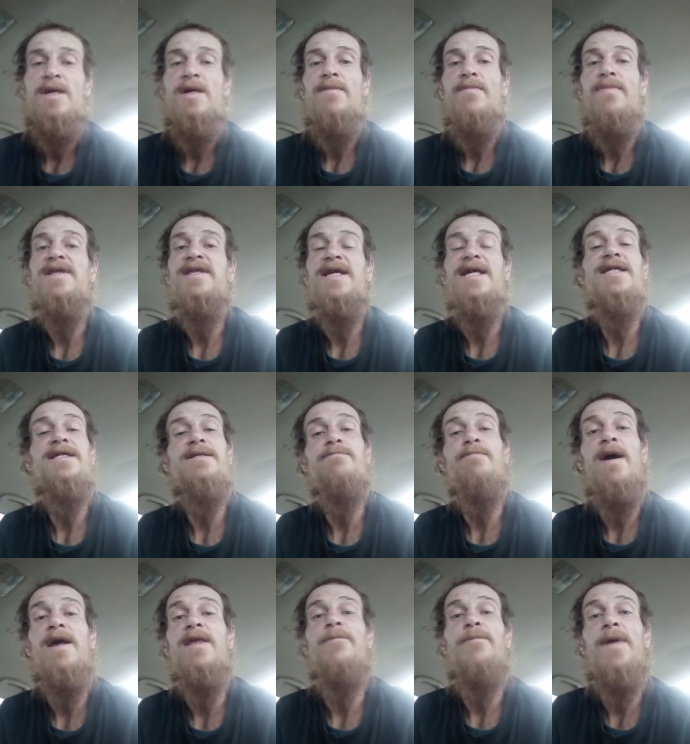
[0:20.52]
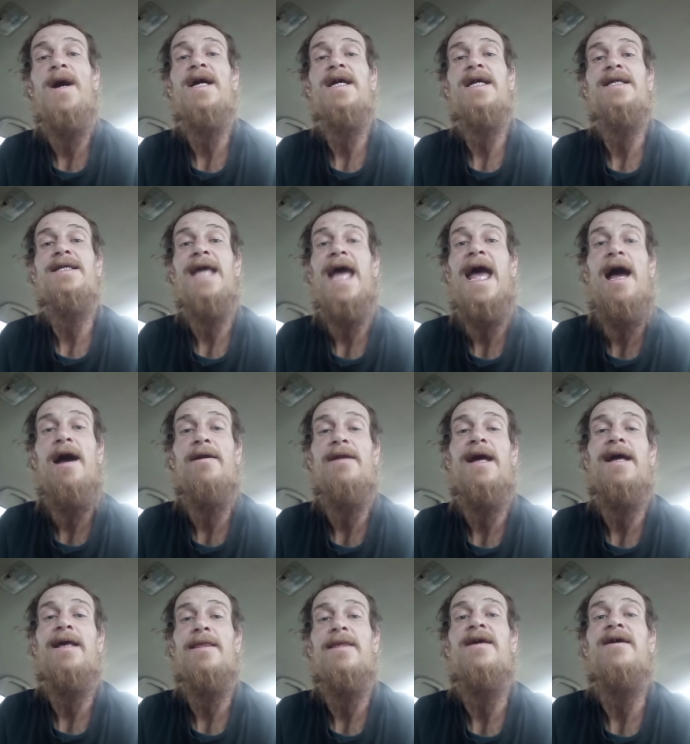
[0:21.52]
But this motherfucking town
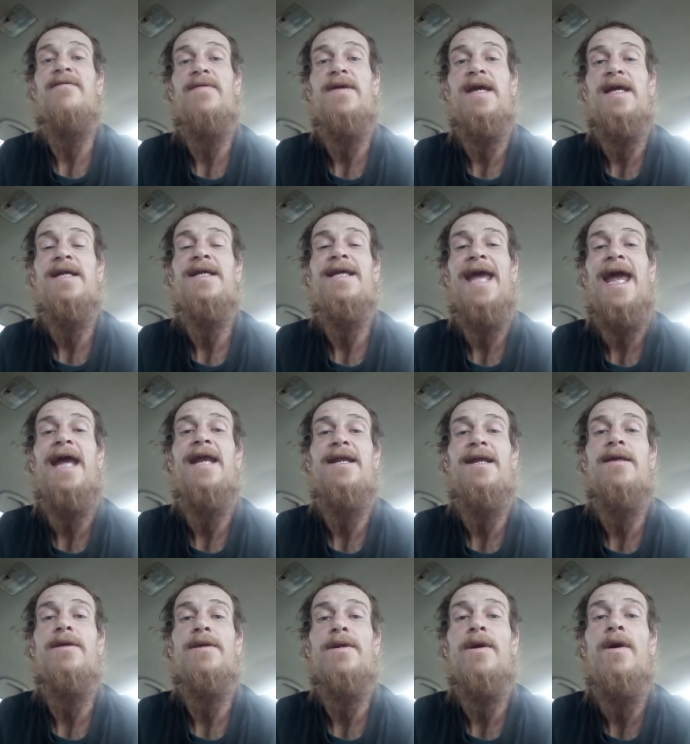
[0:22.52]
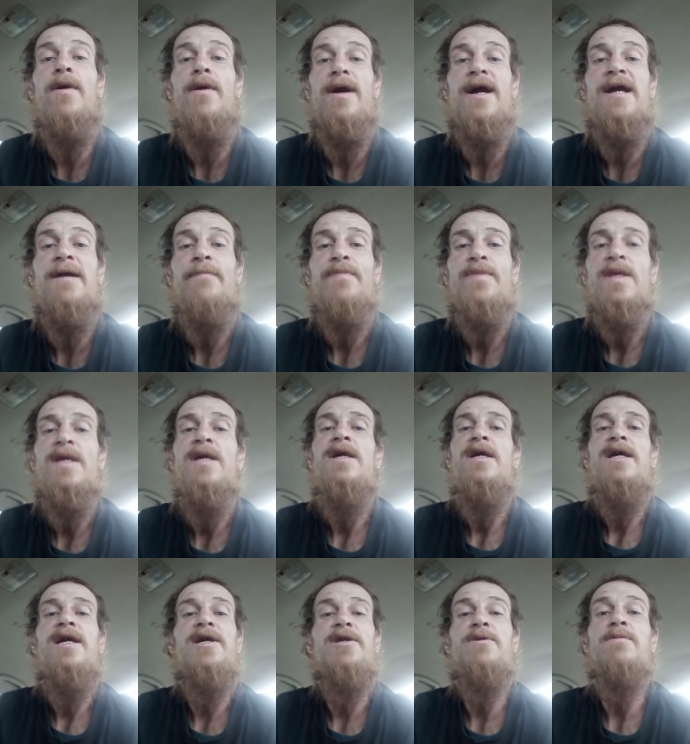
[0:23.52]
I live in, Canton, Illinois,
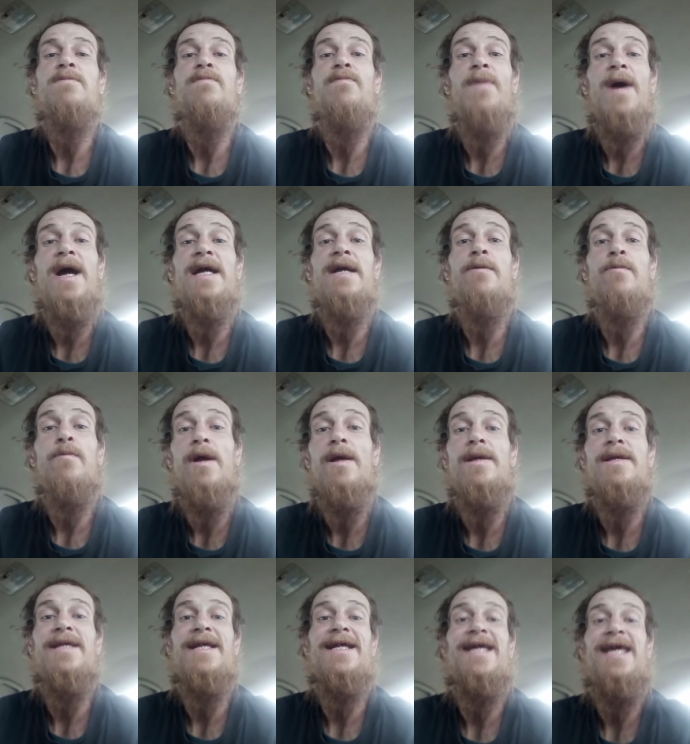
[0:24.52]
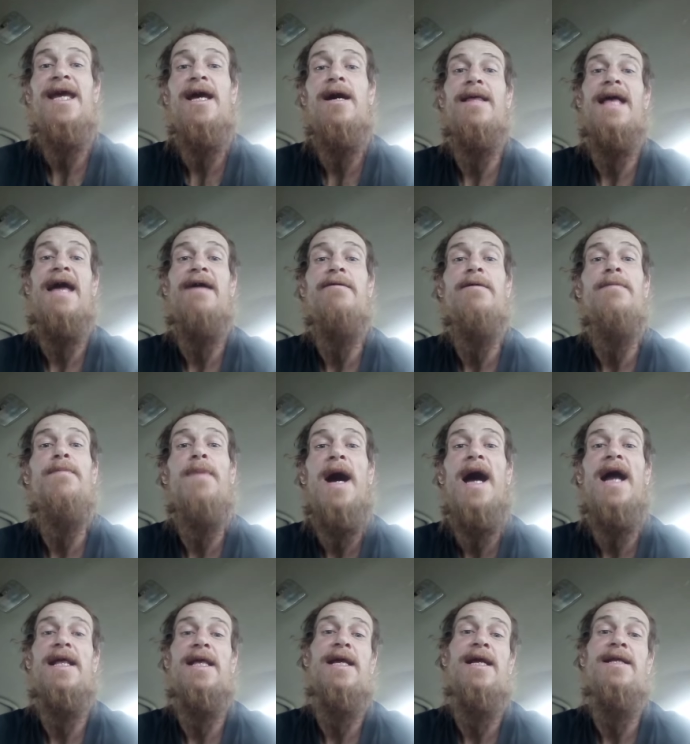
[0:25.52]
is fucking willing to kill
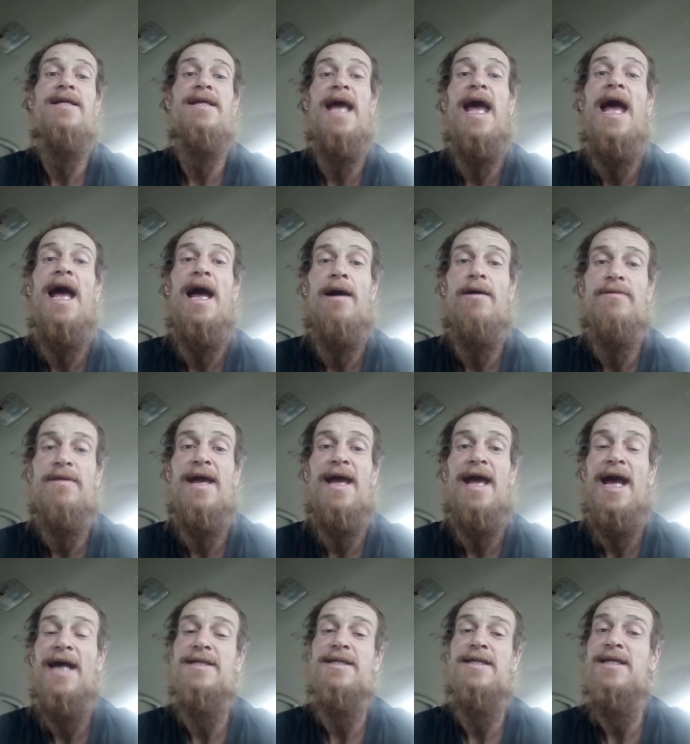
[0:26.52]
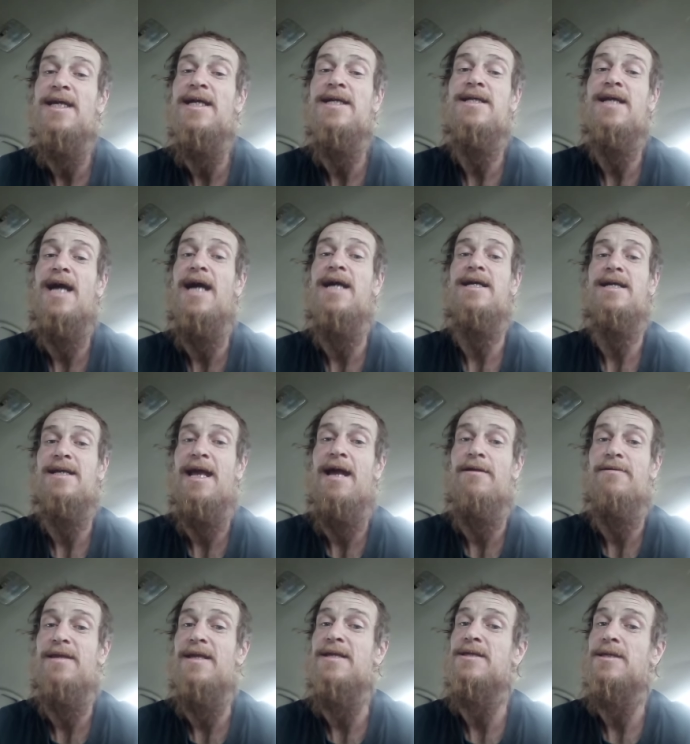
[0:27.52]
everybody in town that has a TikTok
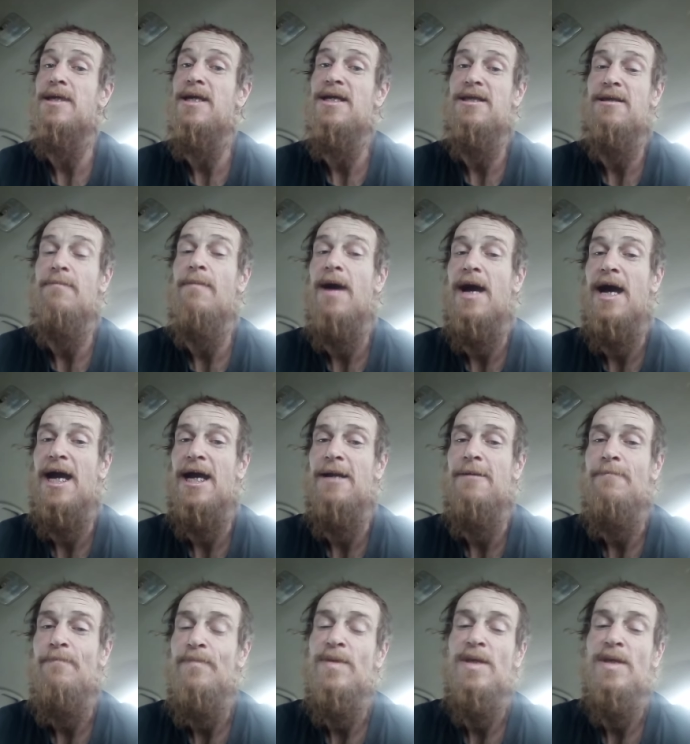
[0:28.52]
account that's linked to mine.